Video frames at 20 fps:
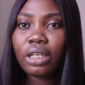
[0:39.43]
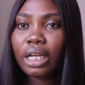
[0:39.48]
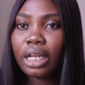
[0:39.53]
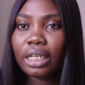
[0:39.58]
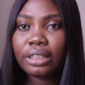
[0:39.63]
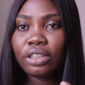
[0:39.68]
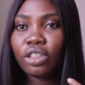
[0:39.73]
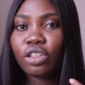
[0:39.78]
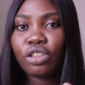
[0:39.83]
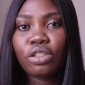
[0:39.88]

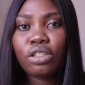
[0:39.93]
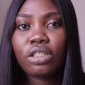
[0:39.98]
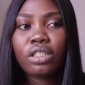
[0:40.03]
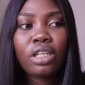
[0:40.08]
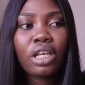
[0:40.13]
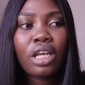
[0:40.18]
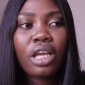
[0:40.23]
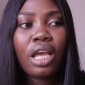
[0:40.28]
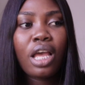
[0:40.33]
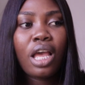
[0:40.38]

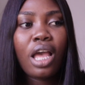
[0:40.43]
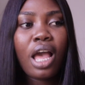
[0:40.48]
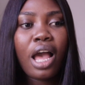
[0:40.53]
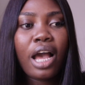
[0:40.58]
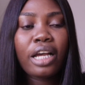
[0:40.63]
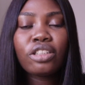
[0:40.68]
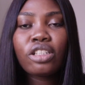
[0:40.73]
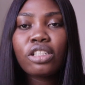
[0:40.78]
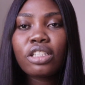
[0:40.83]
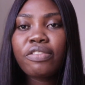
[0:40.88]

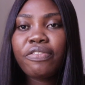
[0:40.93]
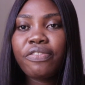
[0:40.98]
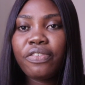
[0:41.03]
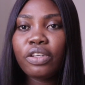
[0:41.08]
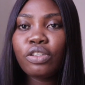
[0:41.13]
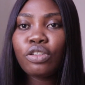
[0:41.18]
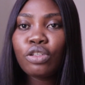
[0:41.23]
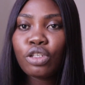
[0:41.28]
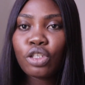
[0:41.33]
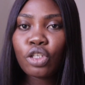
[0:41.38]
I just
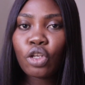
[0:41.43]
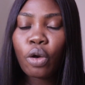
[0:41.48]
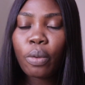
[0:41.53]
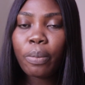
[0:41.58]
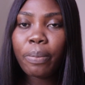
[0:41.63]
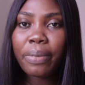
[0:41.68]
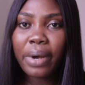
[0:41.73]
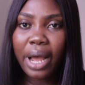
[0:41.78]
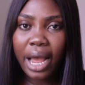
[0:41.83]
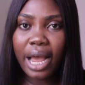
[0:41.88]
feel so
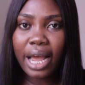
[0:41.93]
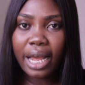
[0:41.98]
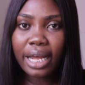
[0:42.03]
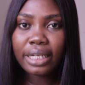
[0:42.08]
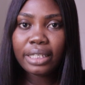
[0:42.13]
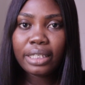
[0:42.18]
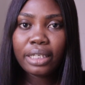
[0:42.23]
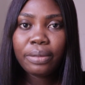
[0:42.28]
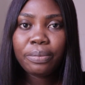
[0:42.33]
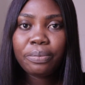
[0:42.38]

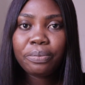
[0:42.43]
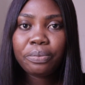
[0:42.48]
bad